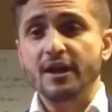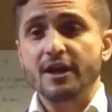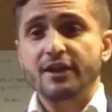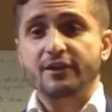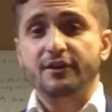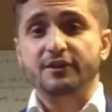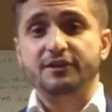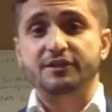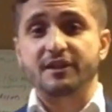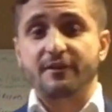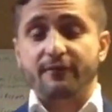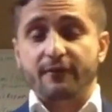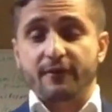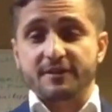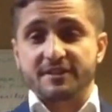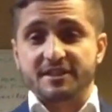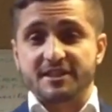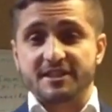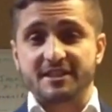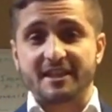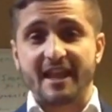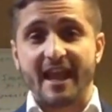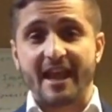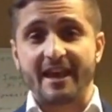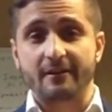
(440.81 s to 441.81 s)
There's different
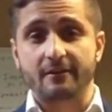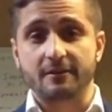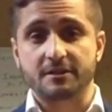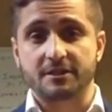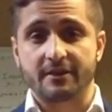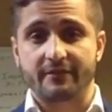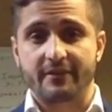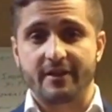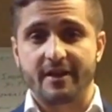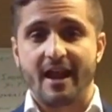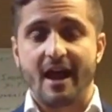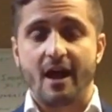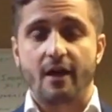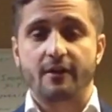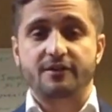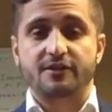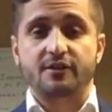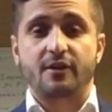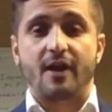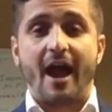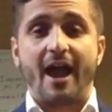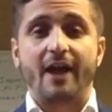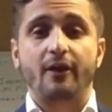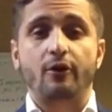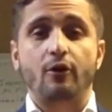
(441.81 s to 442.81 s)
scales of it now.
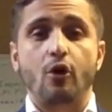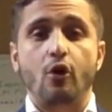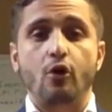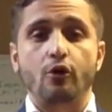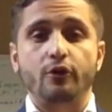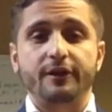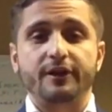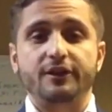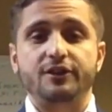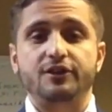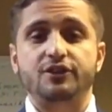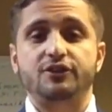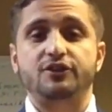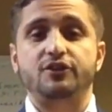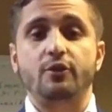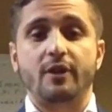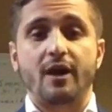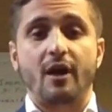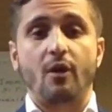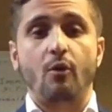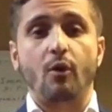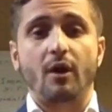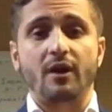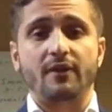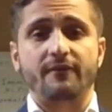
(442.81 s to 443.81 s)
So I don't only just do it
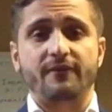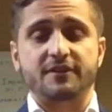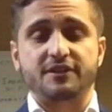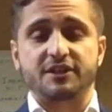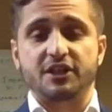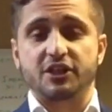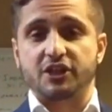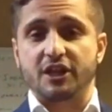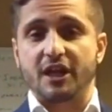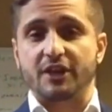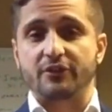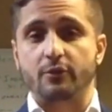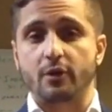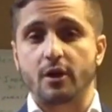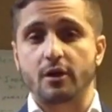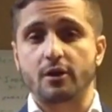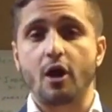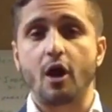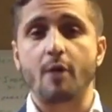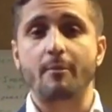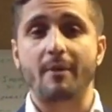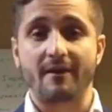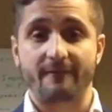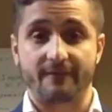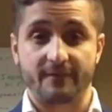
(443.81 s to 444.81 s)
on one physician, I do it on
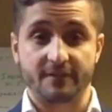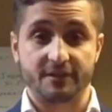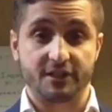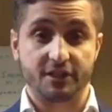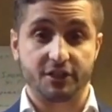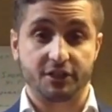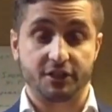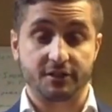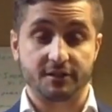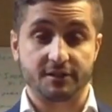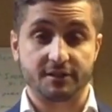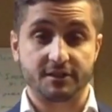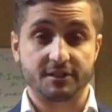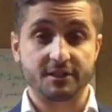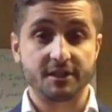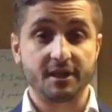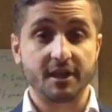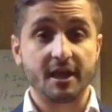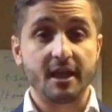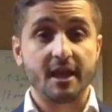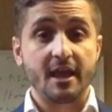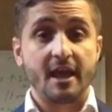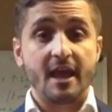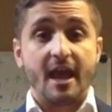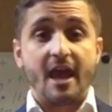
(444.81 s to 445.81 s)
all my physicians.
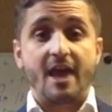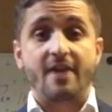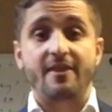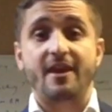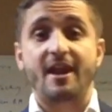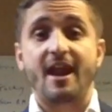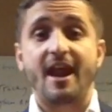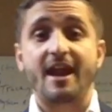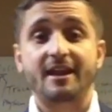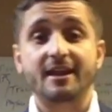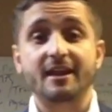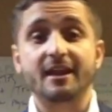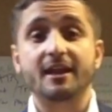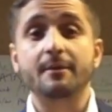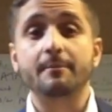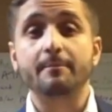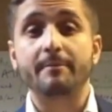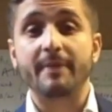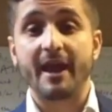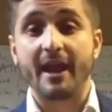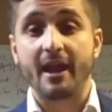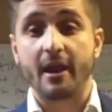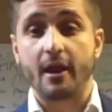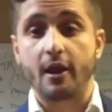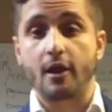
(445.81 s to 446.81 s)
And then I can
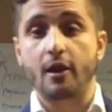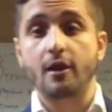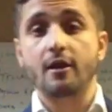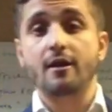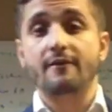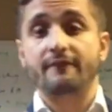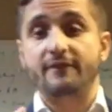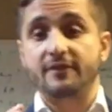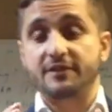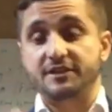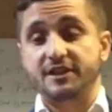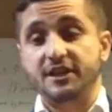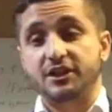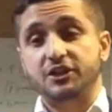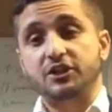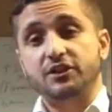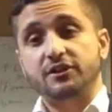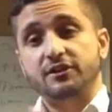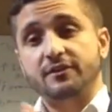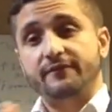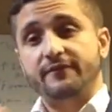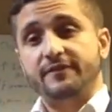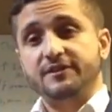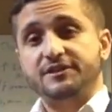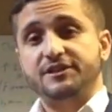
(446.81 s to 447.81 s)
compare physician
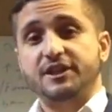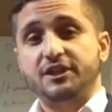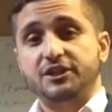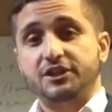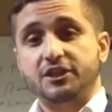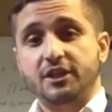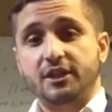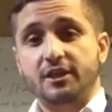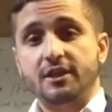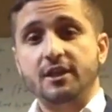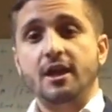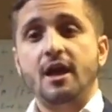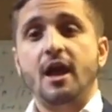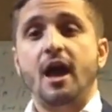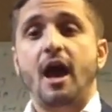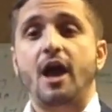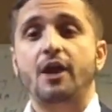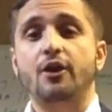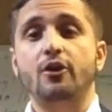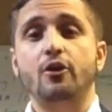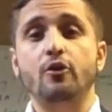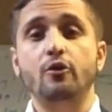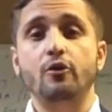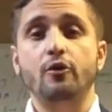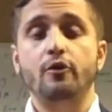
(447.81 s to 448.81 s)
to physician
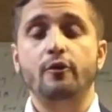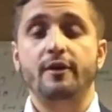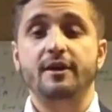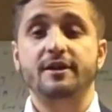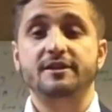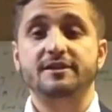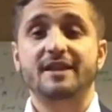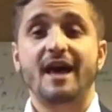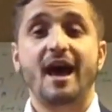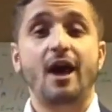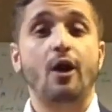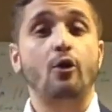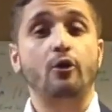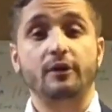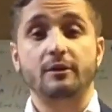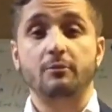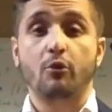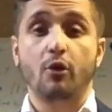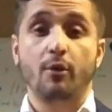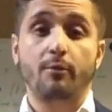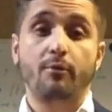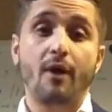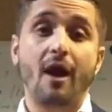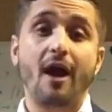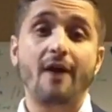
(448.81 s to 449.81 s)
on who is not only
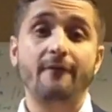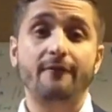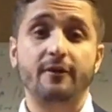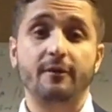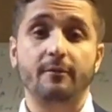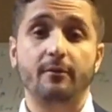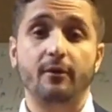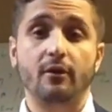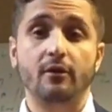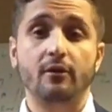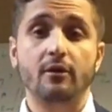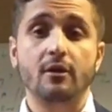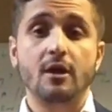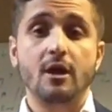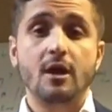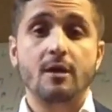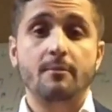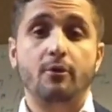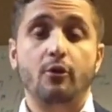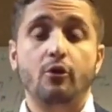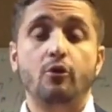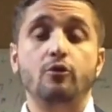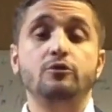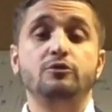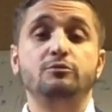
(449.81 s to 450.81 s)
more profitable,
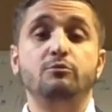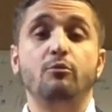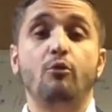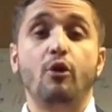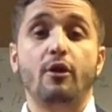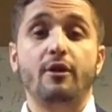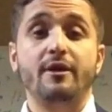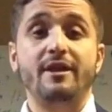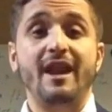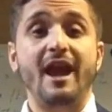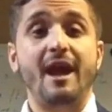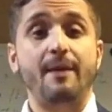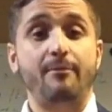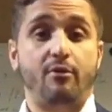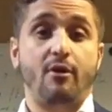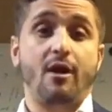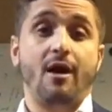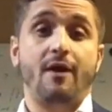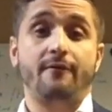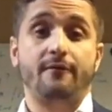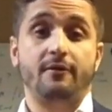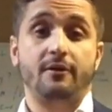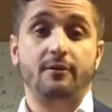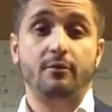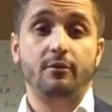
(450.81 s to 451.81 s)
but who's more net
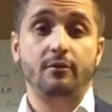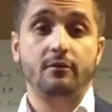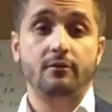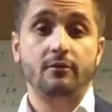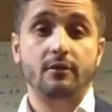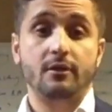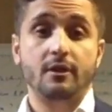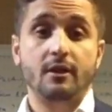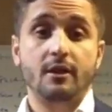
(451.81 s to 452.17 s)
profitable.